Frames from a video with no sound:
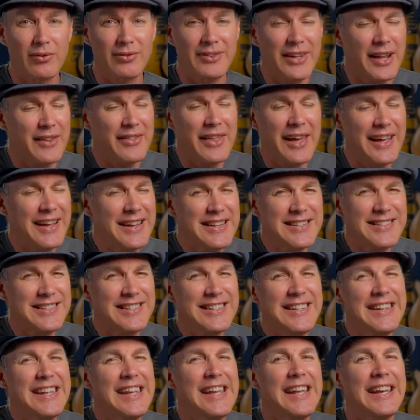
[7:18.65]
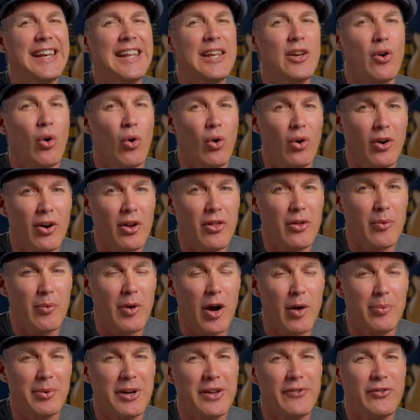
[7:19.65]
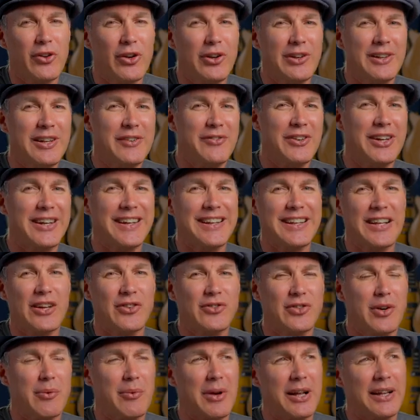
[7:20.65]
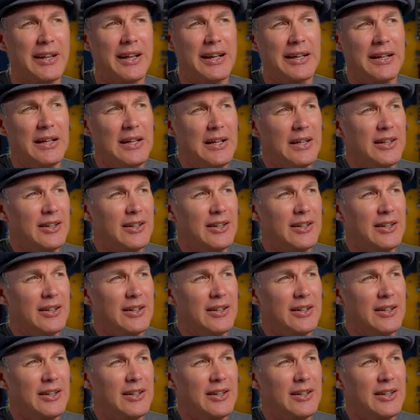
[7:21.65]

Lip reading: Now that is nearly all of the world, but if you're living in a country where you're like,